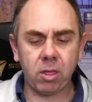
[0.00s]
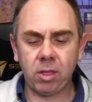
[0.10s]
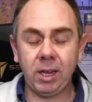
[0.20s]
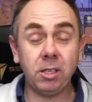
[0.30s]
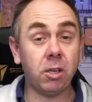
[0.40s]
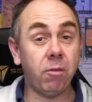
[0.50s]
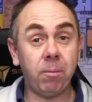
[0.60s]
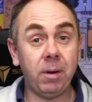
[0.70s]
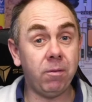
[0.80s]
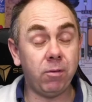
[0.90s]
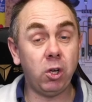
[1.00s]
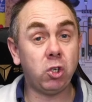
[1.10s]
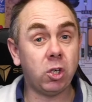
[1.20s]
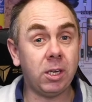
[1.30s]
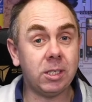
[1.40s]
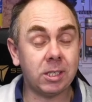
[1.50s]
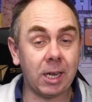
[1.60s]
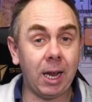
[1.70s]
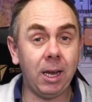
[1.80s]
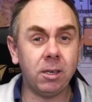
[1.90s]
things have been virtually
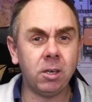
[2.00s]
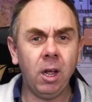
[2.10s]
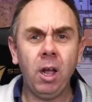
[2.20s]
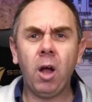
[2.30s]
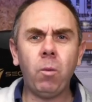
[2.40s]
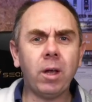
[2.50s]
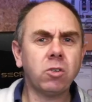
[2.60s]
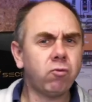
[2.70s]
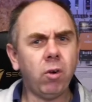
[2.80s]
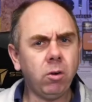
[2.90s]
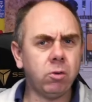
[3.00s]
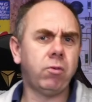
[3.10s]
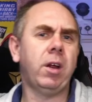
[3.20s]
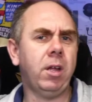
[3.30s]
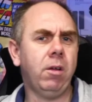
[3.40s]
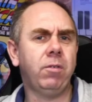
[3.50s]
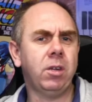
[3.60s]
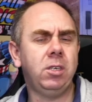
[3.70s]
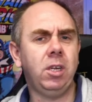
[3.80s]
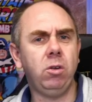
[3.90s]
silent, and whilst Rotor Riot have
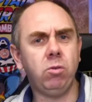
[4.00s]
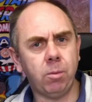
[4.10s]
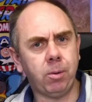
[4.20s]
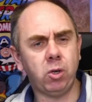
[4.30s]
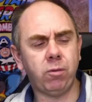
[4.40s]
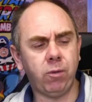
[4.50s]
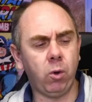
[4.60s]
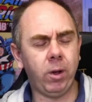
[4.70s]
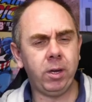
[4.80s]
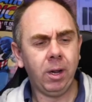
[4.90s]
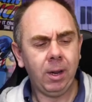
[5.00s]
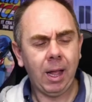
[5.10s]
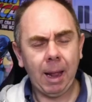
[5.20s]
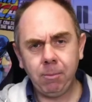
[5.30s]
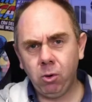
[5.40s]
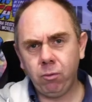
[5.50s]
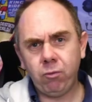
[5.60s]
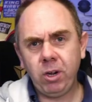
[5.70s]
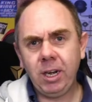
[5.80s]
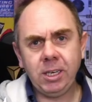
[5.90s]
continued to push forward, I'm not
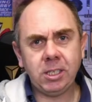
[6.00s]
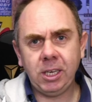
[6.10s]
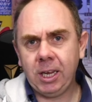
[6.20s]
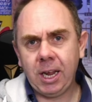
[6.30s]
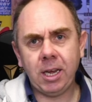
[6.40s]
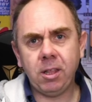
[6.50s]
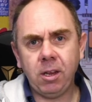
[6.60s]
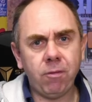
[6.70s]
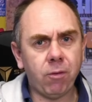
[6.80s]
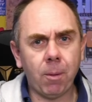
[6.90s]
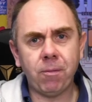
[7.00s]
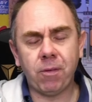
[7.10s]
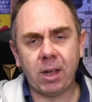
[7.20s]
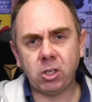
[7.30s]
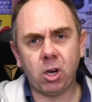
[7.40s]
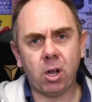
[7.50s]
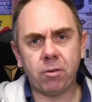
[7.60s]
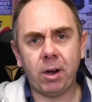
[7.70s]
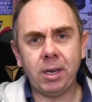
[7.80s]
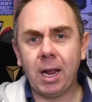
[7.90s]
really seeing anything from Fat
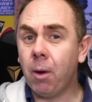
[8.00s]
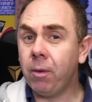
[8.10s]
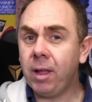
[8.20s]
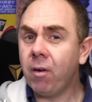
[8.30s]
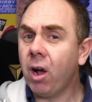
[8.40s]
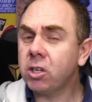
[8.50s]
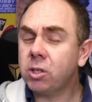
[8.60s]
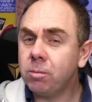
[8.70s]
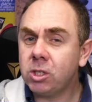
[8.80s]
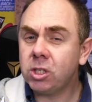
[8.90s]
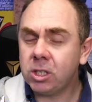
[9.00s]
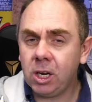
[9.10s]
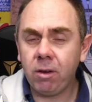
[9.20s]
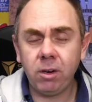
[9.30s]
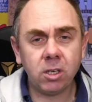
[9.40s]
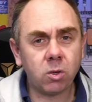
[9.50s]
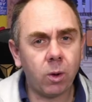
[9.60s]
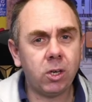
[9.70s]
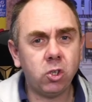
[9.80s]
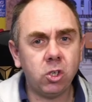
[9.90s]
Shark right now, and there are some serious
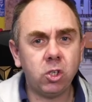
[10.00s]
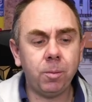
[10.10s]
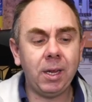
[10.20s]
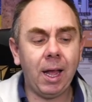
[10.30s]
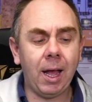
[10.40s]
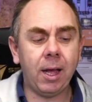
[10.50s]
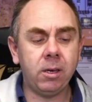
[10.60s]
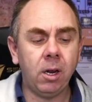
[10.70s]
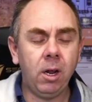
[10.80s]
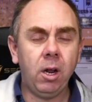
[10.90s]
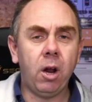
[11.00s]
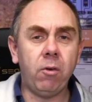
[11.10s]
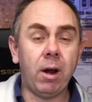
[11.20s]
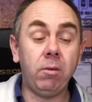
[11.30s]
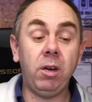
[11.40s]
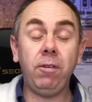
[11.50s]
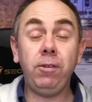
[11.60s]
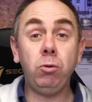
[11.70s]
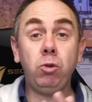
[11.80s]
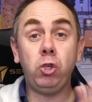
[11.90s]
questions to be had around
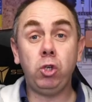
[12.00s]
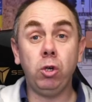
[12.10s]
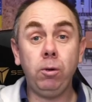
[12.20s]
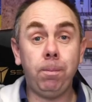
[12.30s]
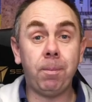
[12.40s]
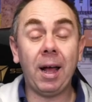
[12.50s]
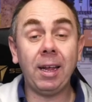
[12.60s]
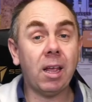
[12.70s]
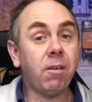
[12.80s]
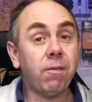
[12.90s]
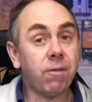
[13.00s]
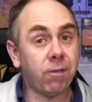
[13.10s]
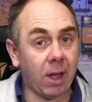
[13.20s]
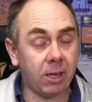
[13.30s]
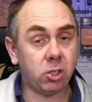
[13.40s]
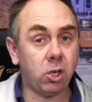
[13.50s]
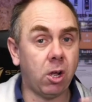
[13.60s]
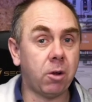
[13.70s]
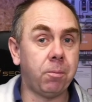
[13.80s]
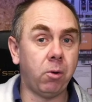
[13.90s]
if you should buy a Fat
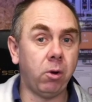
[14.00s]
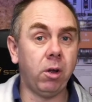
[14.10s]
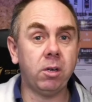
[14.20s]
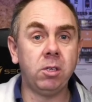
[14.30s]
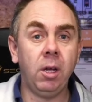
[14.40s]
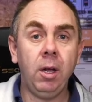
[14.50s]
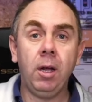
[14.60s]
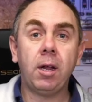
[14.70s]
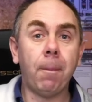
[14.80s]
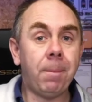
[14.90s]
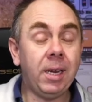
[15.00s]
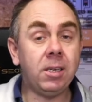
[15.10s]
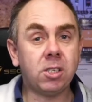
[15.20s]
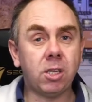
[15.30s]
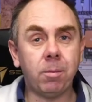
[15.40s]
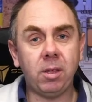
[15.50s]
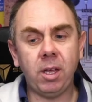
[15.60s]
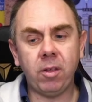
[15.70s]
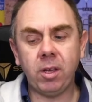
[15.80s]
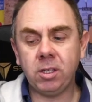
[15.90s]
Shark product compared to some of
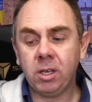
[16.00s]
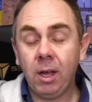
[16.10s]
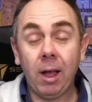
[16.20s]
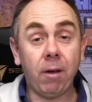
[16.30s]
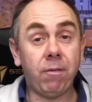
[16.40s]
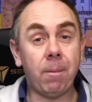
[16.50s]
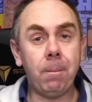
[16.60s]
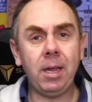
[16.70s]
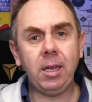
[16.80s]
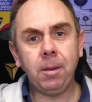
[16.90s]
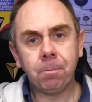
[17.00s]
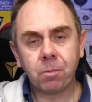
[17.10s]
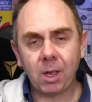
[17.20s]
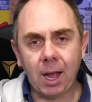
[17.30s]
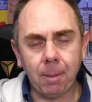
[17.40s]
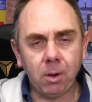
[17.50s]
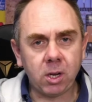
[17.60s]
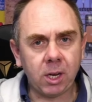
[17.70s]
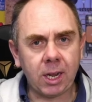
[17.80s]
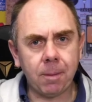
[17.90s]
the others, and for me, I'm
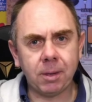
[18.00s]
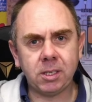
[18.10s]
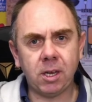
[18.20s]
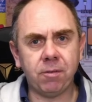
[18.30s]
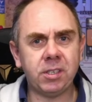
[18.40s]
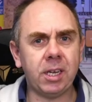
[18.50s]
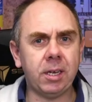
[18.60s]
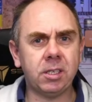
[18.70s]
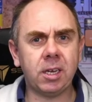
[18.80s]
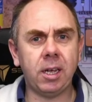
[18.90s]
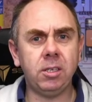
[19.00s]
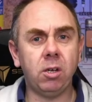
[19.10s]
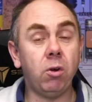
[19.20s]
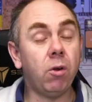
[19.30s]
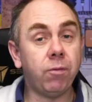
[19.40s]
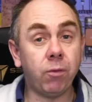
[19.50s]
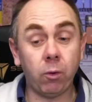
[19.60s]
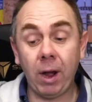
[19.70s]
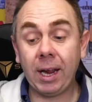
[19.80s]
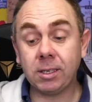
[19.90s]
looking at getting myself a set of Skyzone
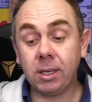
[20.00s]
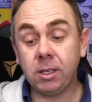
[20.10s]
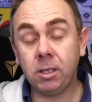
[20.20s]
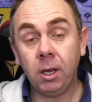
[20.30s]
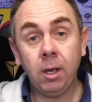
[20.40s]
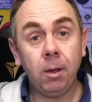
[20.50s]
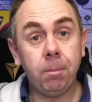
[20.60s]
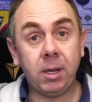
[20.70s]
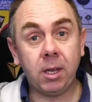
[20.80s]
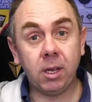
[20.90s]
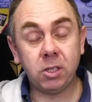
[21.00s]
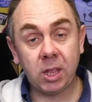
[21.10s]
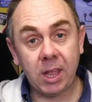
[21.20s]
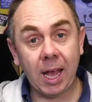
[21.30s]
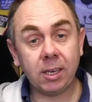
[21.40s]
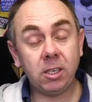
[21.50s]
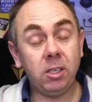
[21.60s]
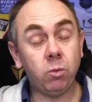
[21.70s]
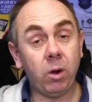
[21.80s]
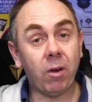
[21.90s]
04Xs because that
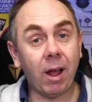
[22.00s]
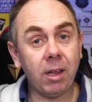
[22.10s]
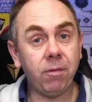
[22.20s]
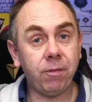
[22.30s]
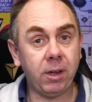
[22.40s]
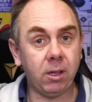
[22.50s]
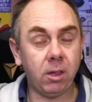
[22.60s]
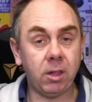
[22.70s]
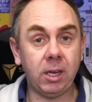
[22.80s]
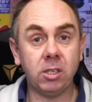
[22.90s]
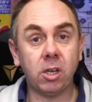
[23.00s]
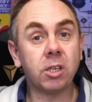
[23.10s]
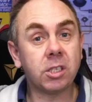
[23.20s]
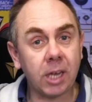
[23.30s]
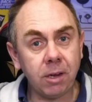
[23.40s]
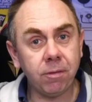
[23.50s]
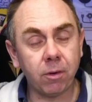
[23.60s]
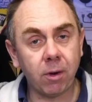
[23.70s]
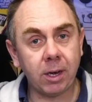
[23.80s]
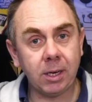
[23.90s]
is where I feel things are safer
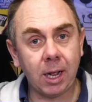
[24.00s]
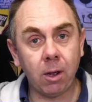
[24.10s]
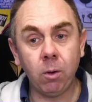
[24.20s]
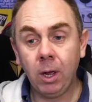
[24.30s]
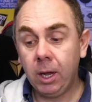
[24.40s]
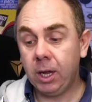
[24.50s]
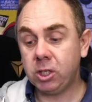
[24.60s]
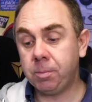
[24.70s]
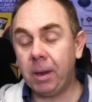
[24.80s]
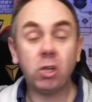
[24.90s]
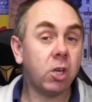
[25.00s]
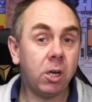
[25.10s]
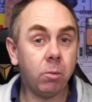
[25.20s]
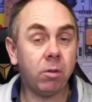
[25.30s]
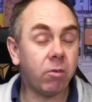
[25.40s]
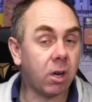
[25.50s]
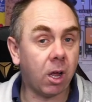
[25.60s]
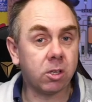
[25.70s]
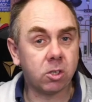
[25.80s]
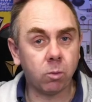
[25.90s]
right now, especially with
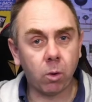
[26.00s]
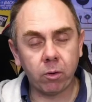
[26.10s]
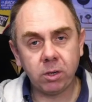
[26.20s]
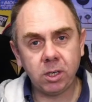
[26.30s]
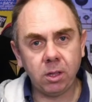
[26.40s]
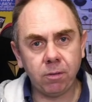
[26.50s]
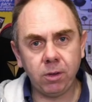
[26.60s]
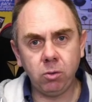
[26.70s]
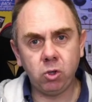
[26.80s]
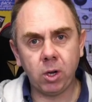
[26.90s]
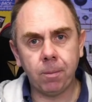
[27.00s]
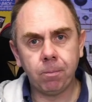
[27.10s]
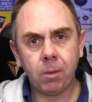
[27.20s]
regards to warranty in the future.